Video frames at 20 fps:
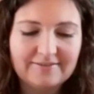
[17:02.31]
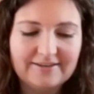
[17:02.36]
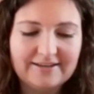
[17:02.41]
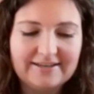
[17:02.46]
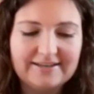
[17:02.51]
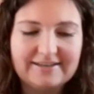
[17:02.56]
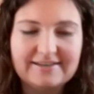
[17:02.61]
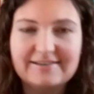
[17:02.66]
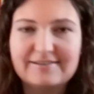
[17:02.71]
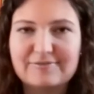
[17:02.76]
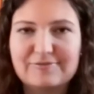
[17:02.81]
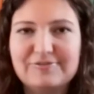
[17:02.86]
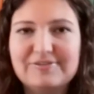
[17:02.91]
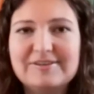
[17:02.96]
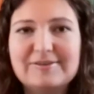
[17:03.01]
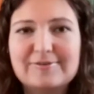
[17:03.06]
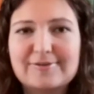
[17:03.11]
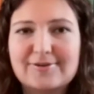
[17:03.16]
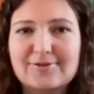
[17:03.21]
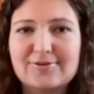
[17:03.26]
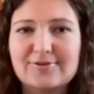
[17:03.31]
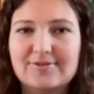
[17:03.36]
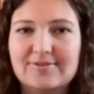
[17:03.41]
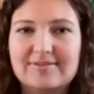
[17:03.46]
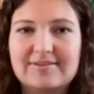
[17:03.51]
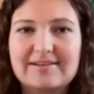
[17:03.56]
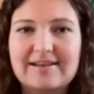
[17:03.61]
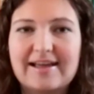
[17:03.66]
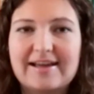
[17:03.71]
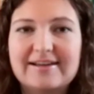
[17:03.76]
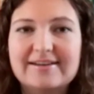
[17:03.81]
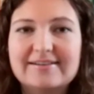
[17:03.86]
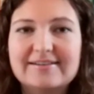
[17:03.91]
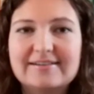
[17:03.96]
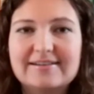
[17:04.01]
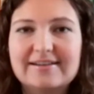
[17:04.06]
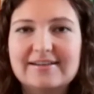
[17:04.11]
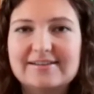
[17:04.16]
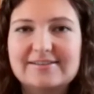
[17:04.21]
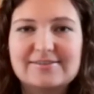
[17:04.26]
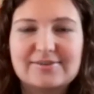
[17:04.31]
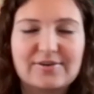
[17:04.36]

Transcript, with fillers: it didn't feel good. Like it's